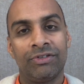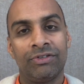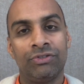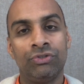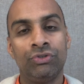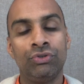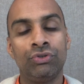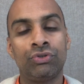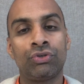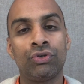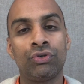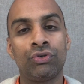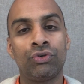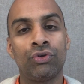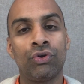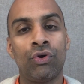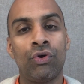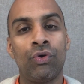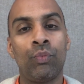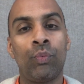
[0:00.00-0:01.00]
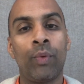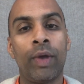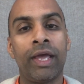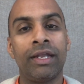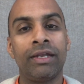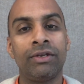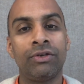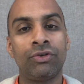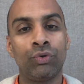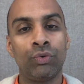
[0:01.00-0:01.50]
You should know
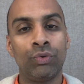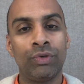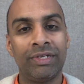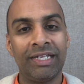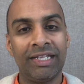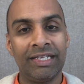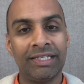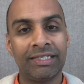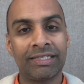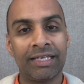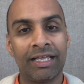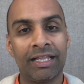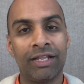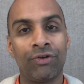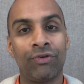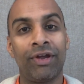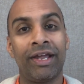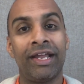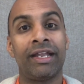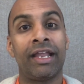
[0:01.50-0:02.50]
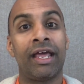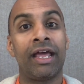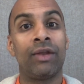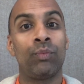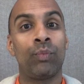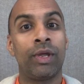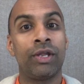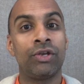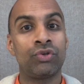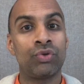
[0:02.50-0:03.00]
when to decelerate
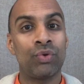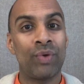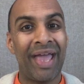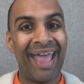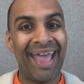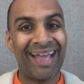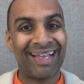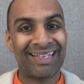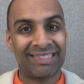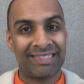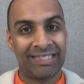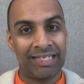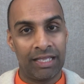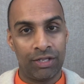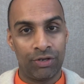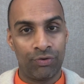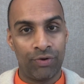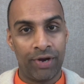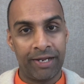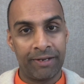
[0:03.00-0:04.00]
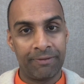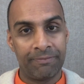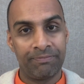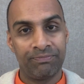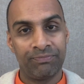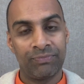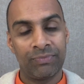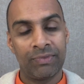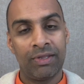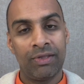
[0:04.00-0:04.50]
and when to accelerate,
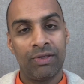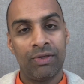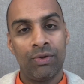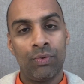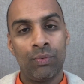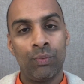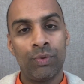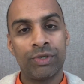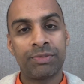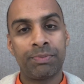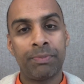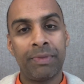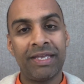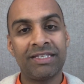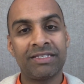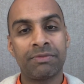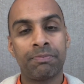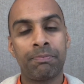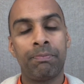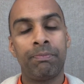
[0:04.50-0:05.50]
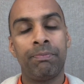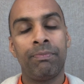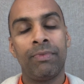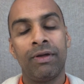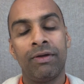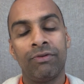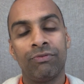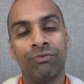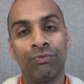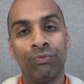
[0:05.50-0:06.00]
which means
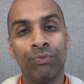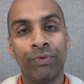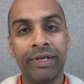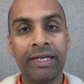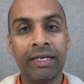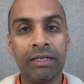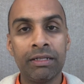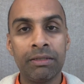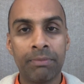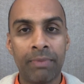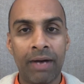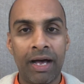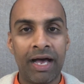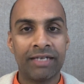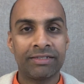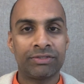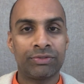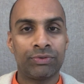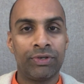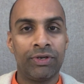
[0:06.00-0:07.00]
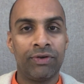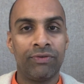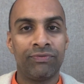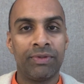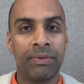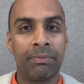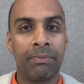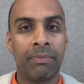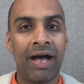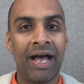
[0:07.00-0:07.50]
real mastery of
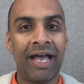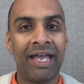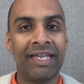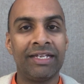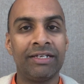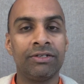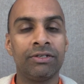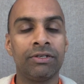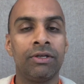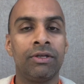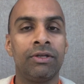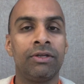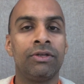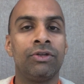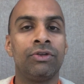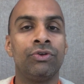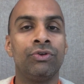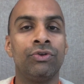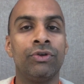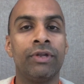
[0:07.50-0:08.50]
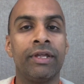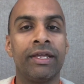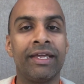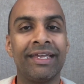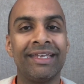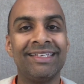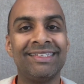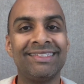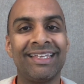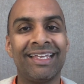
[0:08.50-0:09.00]
the mind
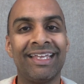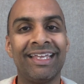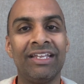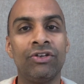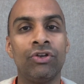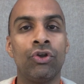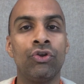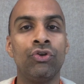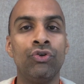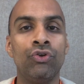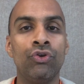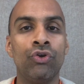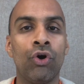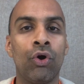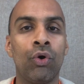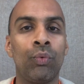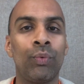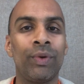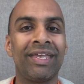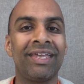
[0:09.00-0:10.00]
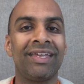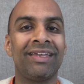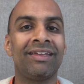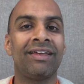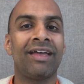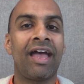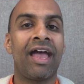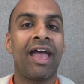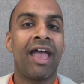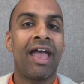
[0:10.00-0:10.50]
is in
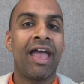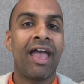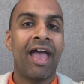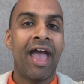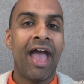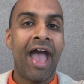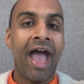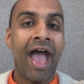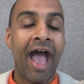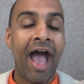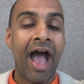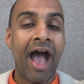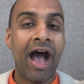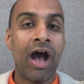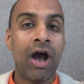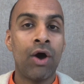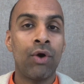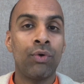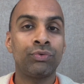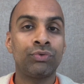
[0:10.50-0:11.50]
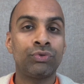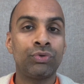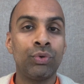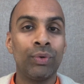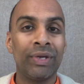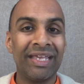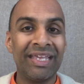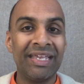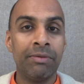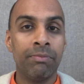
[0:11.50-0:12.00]
knowing how
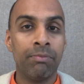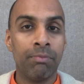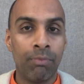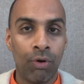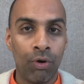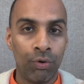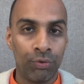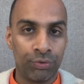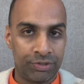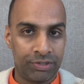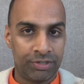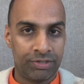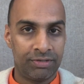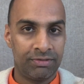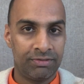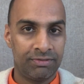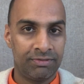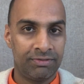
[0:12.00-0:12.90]
to emote